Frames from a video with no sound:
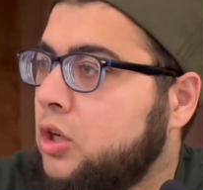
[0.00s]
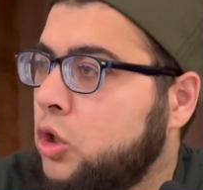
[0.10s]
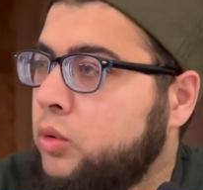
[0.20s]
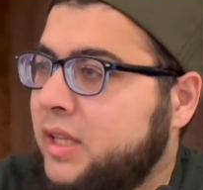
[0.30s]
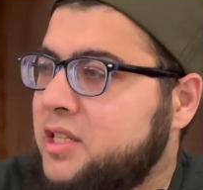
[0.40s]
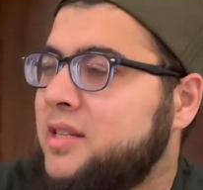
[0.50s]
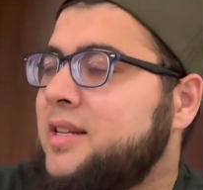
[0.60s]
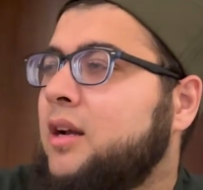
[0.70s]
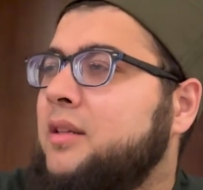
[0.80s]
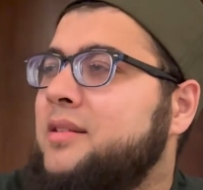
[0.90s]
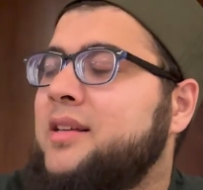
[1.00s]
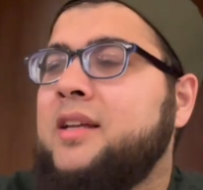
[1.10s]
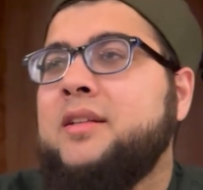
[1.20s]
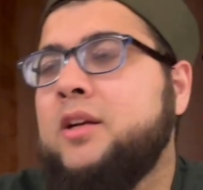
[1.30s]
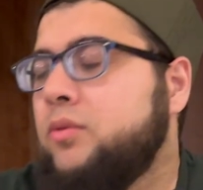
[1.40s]
Religion is not on the
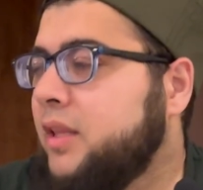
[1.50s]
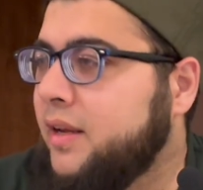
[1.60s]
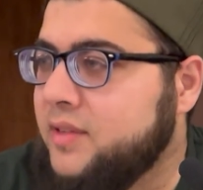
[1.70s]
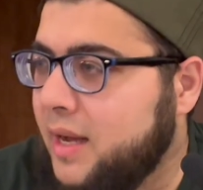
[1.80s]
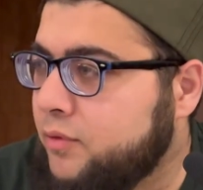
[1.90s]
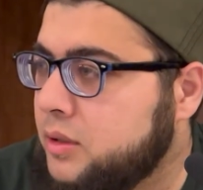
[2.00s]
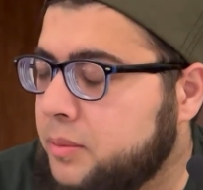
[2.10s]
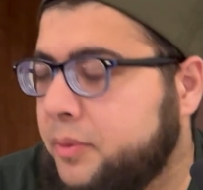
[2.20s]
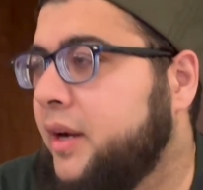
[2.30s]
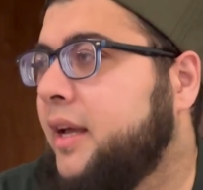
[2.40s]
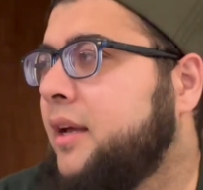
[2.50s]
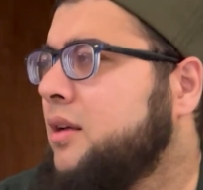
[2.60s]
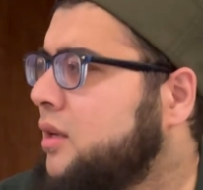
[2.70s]
scene, they don't really have time to pray.